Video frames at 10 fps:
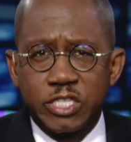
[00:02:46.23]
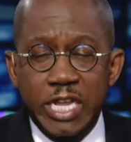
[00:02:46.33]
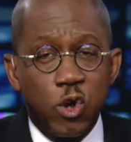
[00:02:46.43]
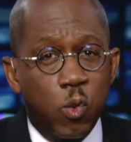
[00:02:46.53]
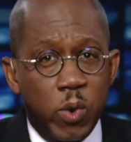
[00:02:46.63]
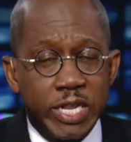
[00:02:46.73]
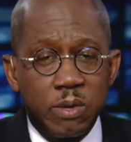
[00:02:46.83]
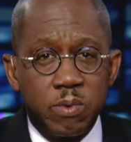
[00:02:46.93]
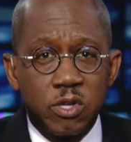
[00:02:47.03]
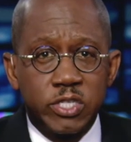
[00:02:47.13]
to say or what he
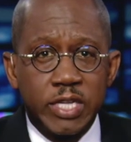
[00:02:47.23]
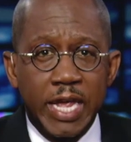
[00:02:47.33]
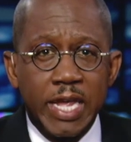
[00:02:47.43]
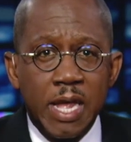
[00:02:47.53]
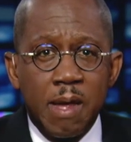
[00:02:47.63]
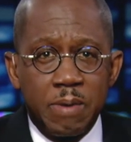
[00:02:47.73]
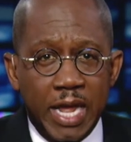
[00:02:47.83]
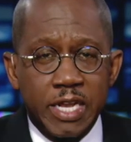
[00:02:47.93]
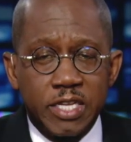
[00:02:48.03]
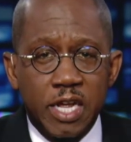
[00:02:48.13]
will say, but
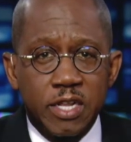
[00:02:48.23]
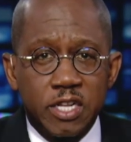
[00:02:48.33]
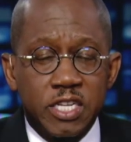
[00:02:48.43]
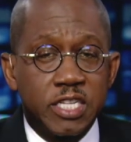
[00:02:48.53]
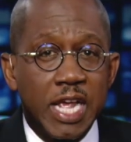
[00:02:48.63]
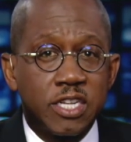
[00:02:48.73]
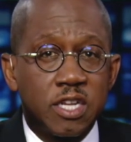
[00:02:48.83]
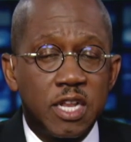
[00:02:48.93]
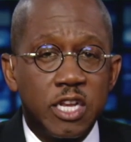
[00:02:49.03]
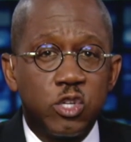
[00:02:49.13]
I can tell you this, it's
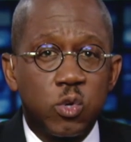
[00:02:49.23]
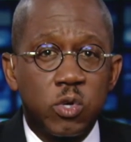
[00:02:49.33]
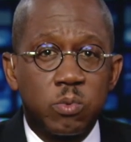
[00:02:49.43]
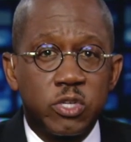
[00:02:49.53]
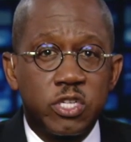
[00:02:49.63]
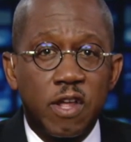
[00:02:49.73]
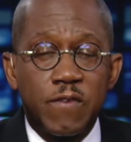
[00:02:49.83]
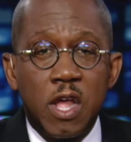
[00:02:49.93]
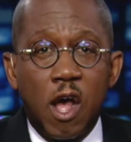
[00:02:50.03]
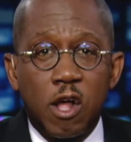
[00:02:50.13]
escalating, George, with Schiff
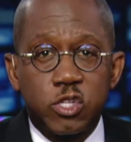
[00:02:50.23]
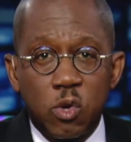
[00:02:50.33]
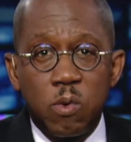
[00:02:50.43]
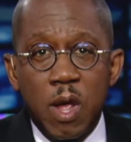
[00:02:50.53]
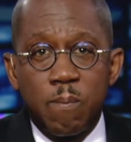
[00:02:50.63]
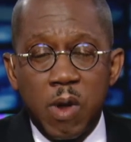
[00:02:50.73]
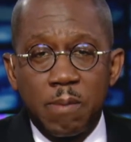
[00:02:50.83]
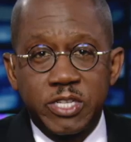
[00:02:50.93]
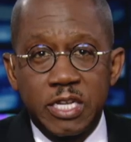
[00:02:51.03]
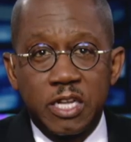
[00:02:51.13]
also
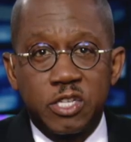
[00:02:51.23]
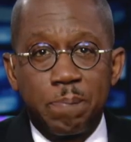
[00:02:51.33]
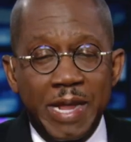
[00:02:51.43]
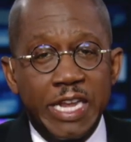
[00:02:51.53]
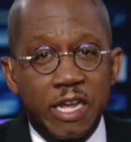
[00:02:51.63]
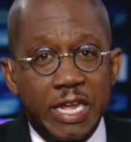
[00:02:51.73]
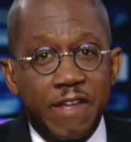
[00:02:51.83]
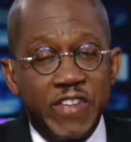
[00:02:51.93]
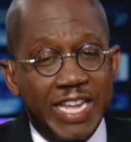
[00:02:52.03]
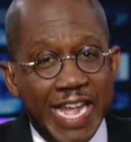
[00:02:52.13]
promising a subpoena
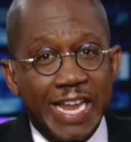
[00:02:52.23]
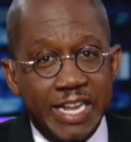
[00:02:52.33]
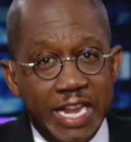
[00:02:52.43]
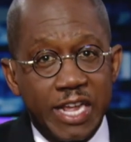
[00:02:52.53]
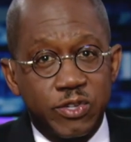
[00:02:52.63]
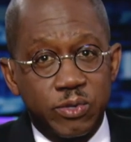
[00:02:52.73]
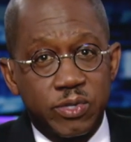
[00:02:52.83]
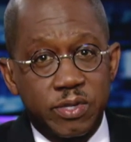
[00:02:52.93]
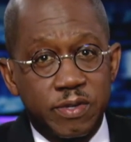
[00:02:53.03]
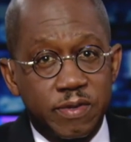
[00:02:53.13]
if he can't get answers.